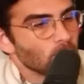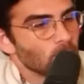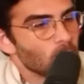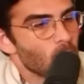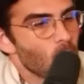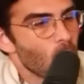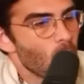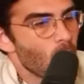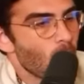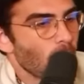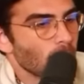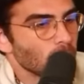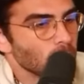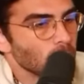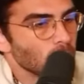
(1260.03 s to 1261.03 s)

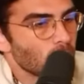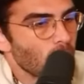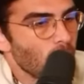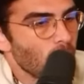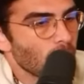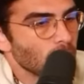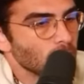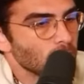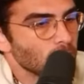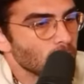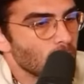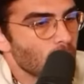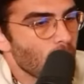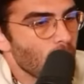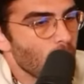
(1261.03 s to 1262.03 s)

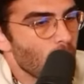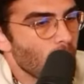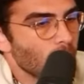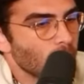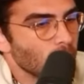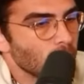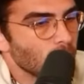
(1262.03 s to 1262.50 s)
The person shown says nothing.